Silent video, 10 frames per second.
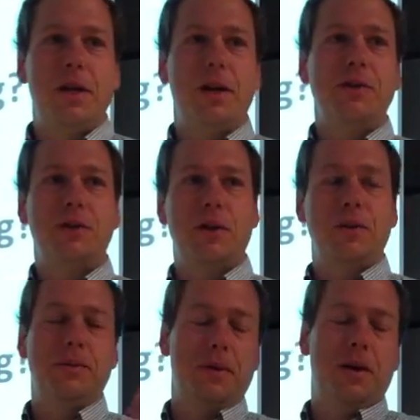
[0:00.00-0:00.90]
And
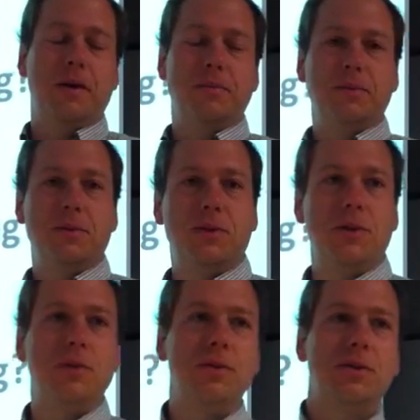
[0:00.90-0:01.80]
also,
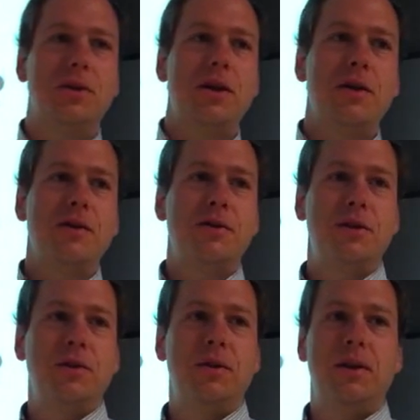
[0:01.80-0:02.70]
students are here
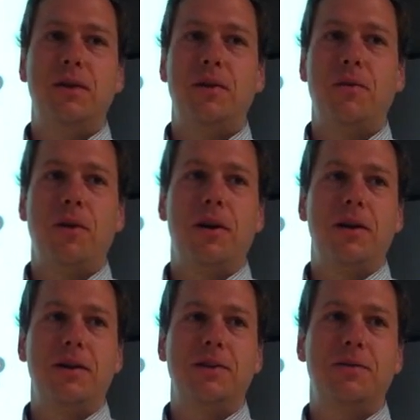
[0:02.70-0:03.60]
too that work
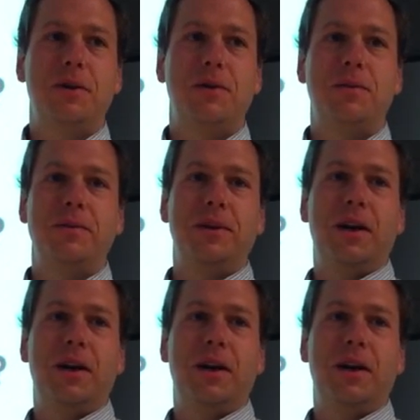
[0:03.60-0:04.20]
in this field.